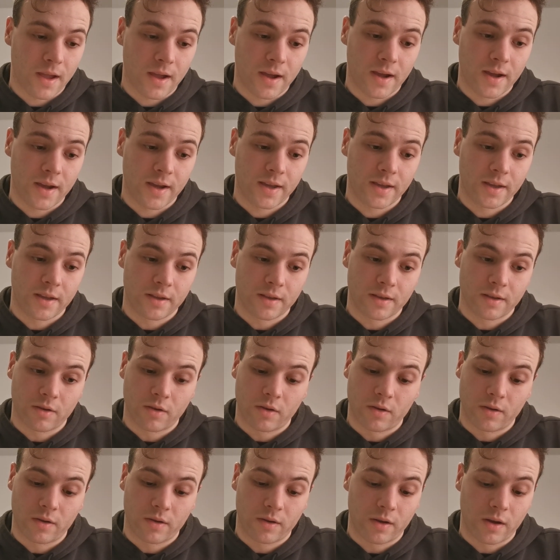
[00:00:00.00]
I
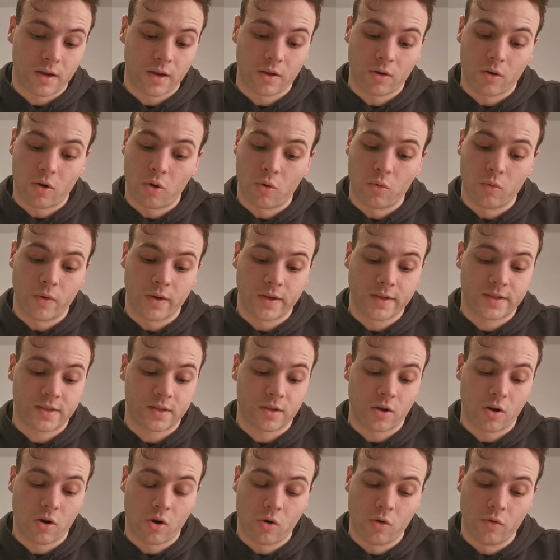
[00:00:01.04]
I
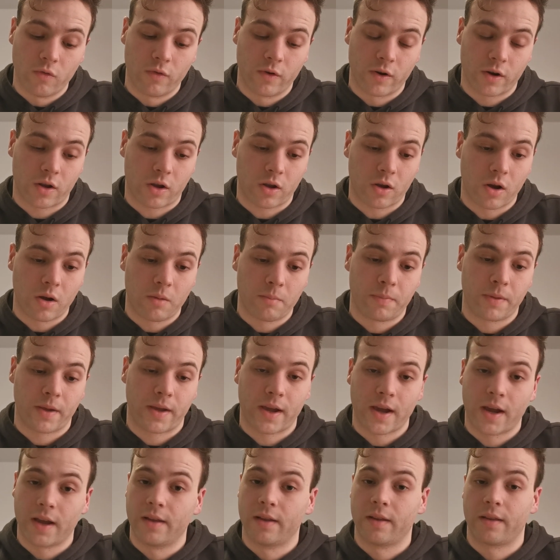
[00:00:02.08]
always
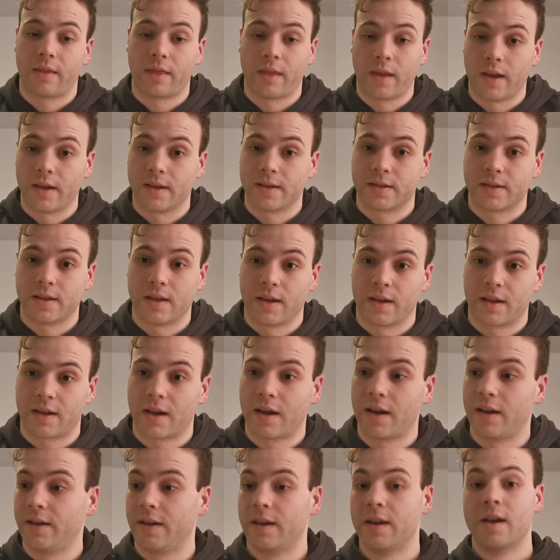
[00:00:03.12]
overcomplicated things. Like
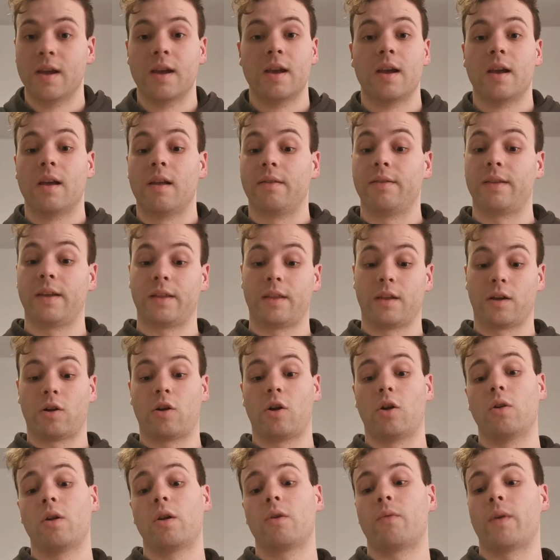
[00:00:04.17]
I did the
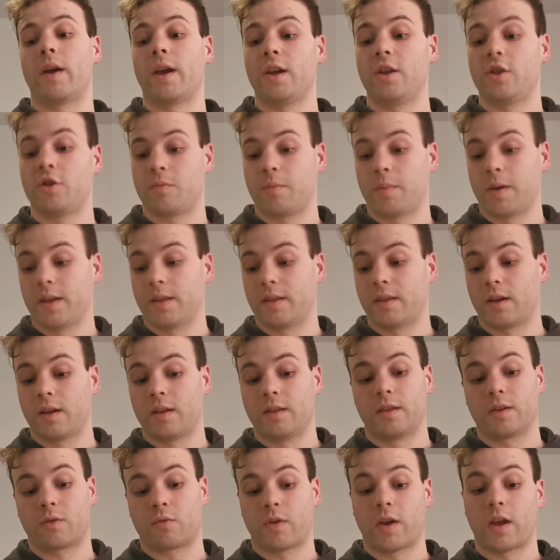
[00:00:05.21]
whole arrangement
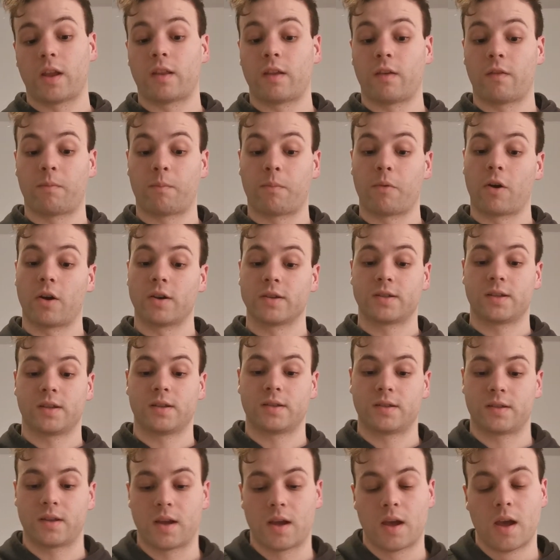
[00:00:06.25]
and the creative
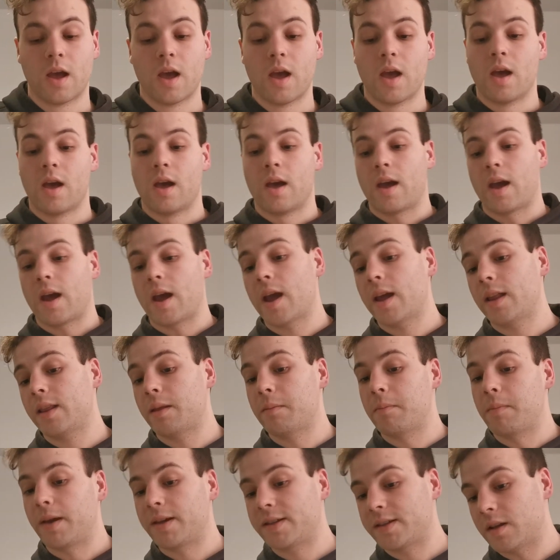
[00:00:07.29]
process and the
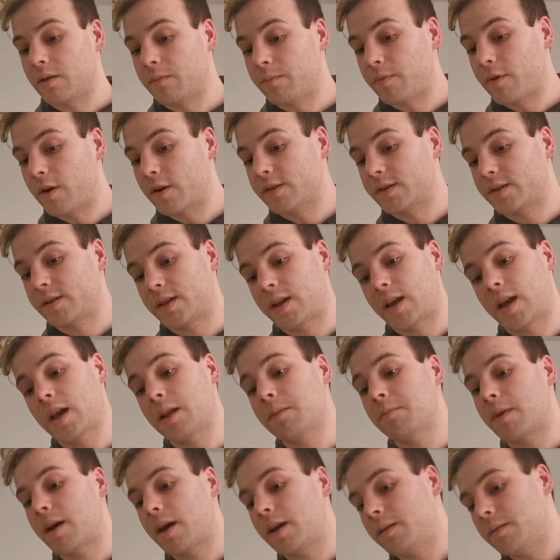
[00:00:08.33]
mixdown process
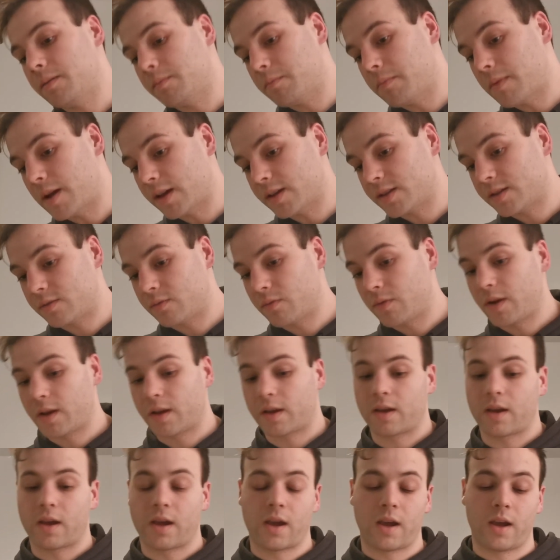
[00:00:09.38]
in my
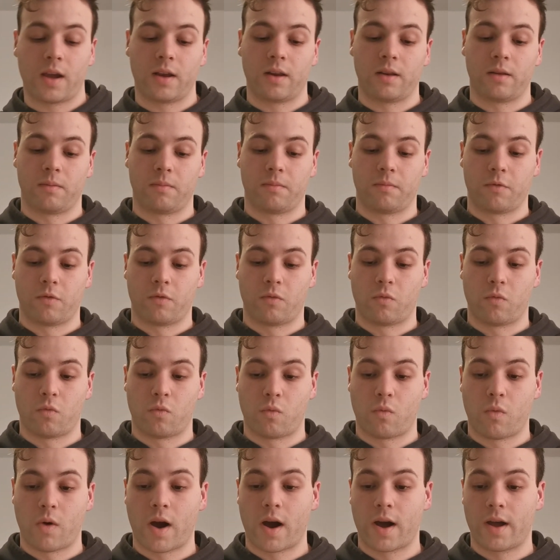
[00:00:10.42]
mastering in
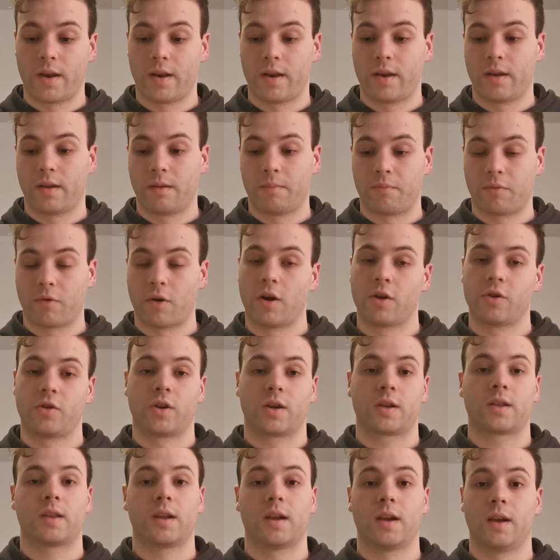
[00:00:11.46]
one
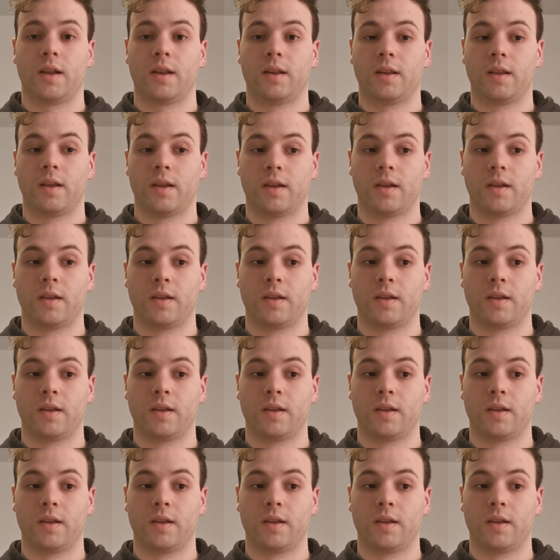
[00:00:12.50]
project, and